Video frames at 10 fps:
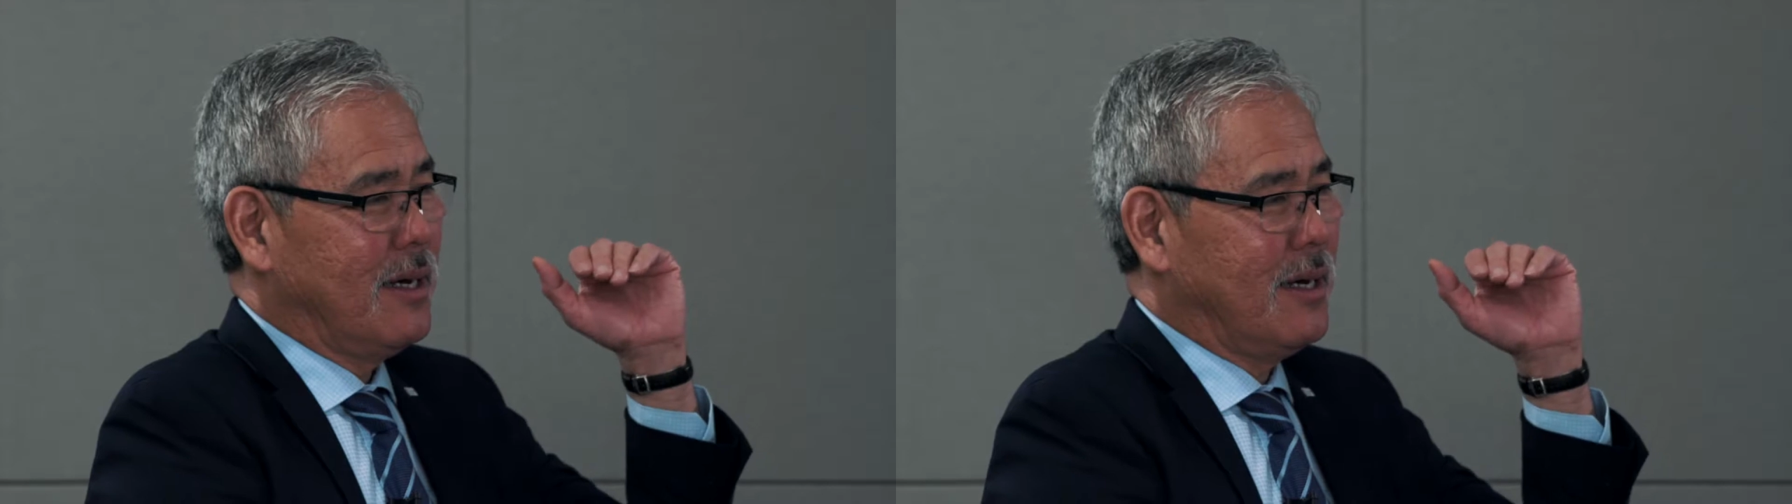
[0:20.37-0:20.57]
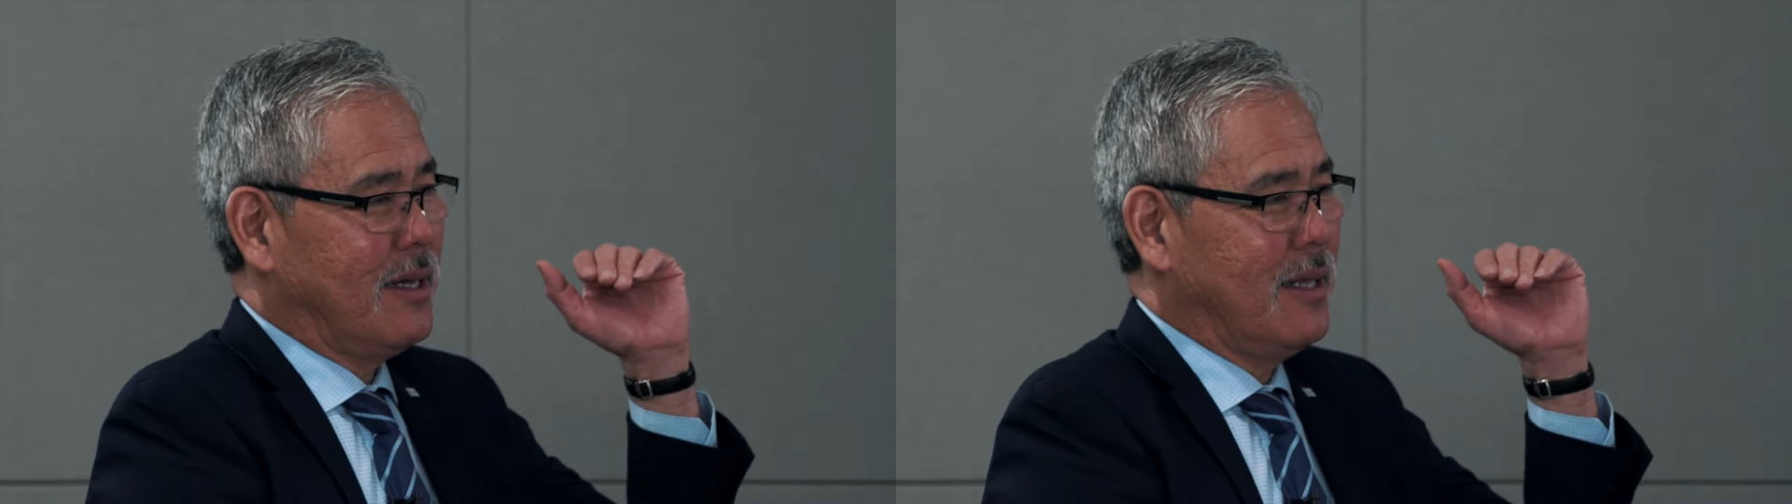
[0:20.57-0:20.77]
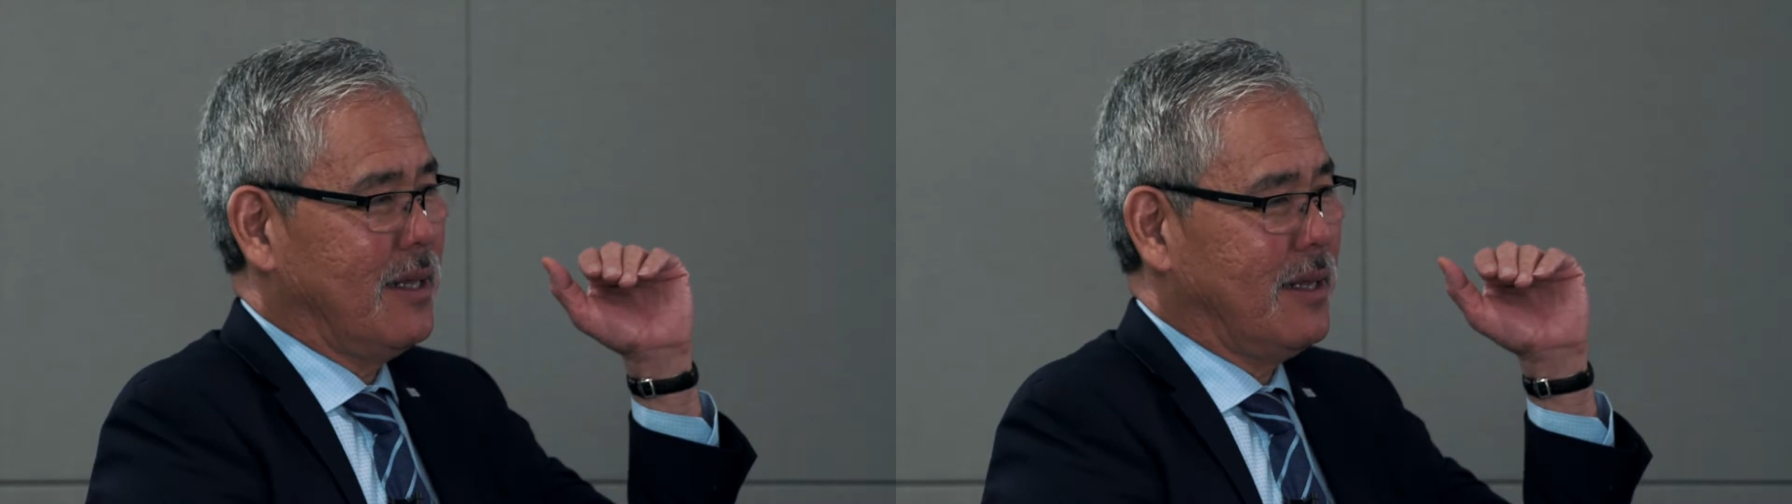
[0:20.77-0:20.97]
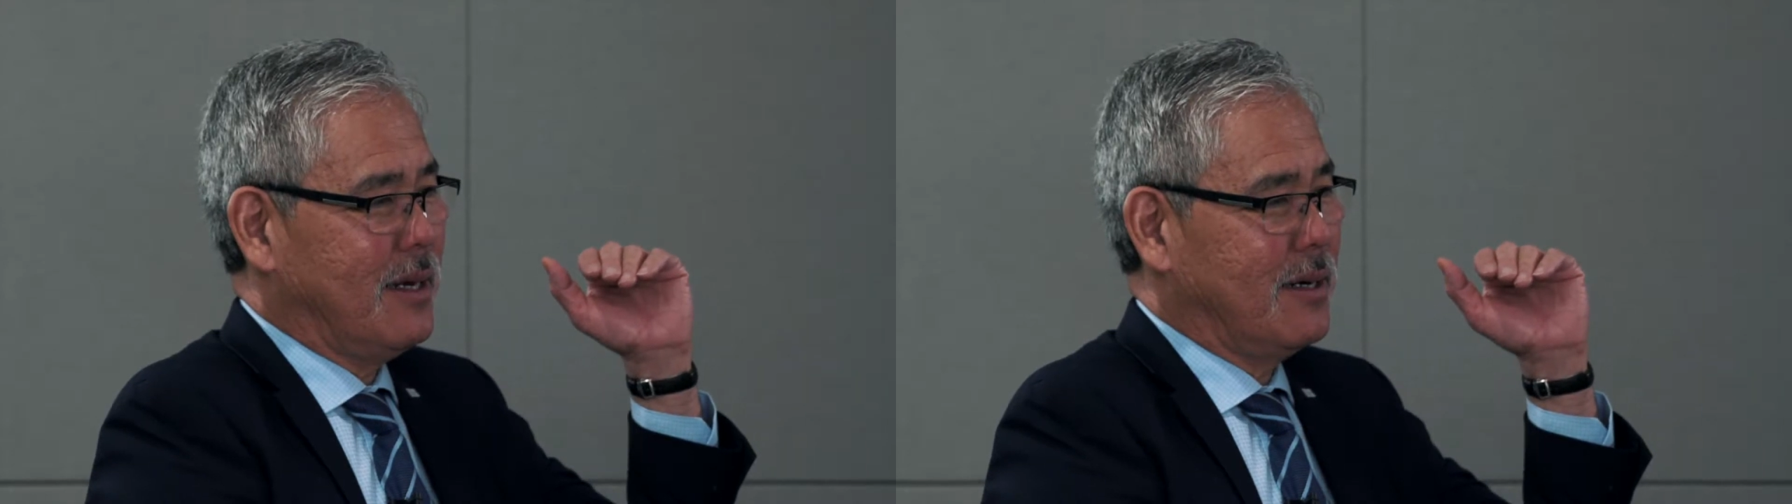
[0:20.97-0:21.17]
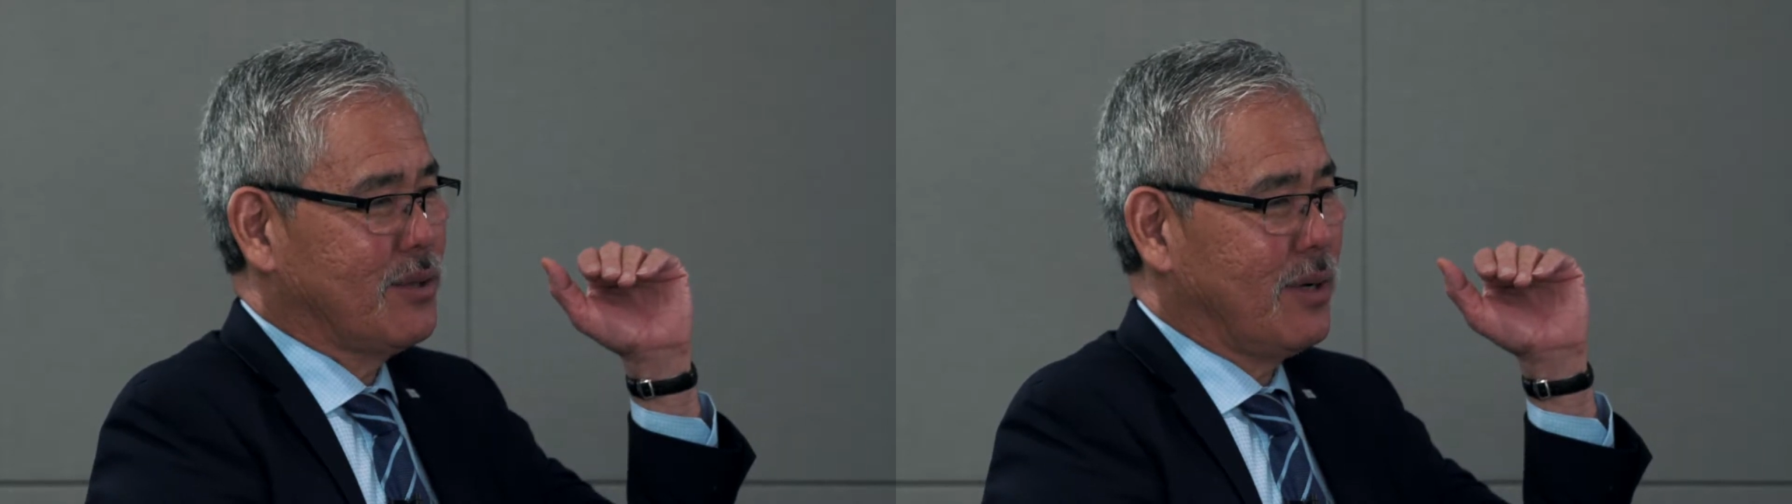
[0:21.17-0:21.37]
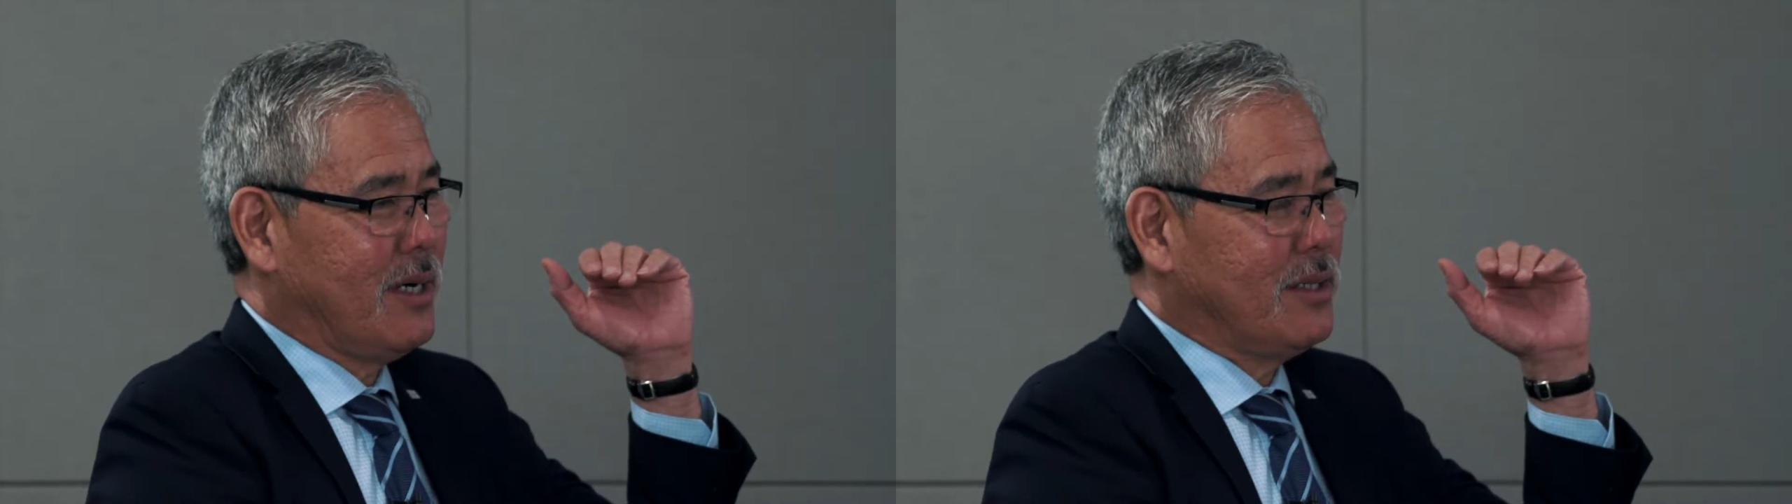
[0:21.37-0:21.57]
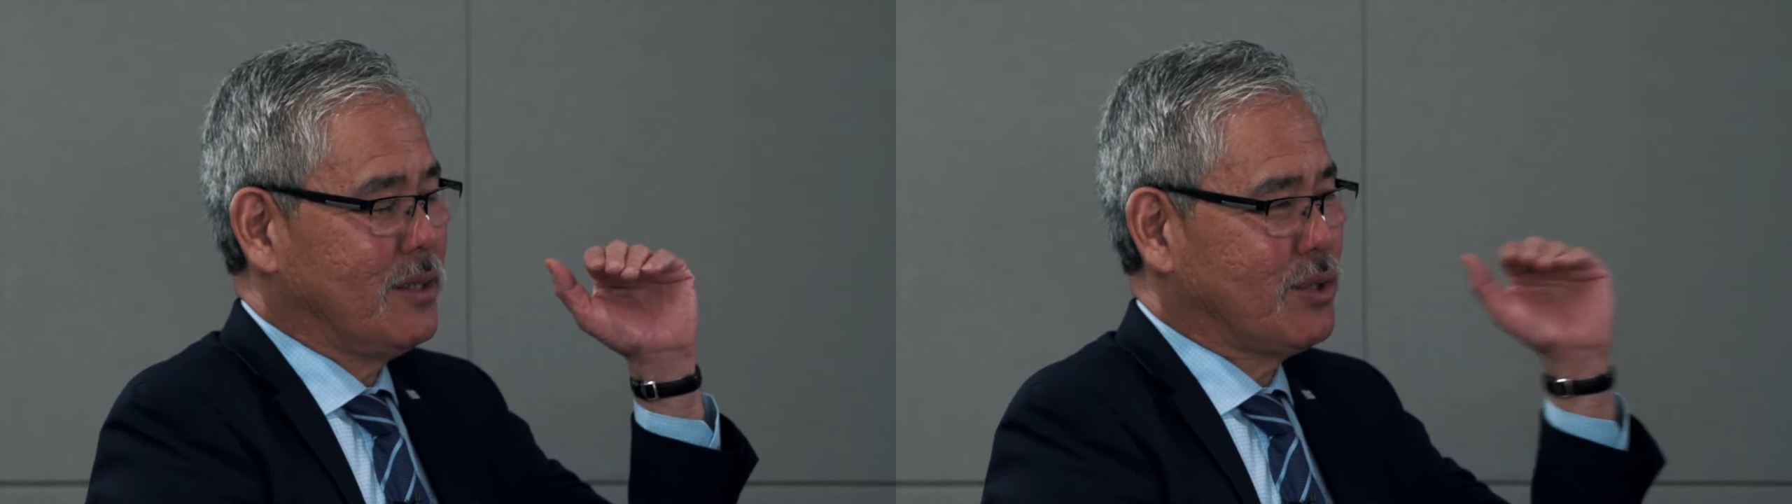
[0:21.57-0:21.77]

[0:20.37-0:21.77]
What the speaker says: They're trying to